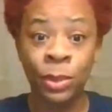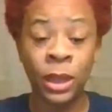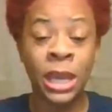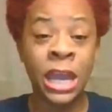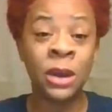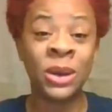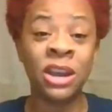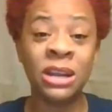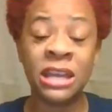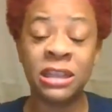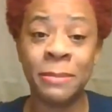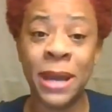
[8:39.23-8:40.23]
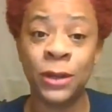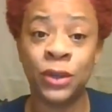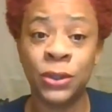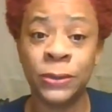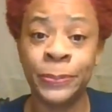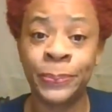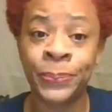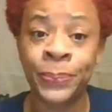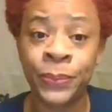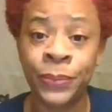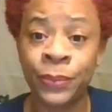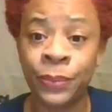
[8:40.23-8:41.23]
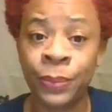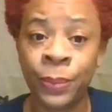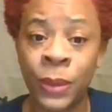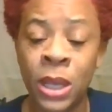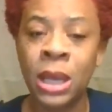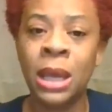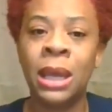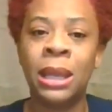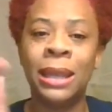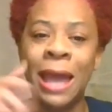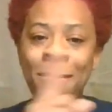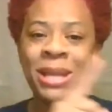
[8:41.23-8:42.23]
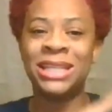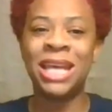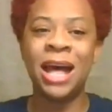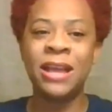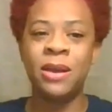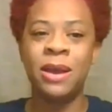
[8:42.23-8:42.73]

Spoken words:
he don't care nothing about you. Let me tell you,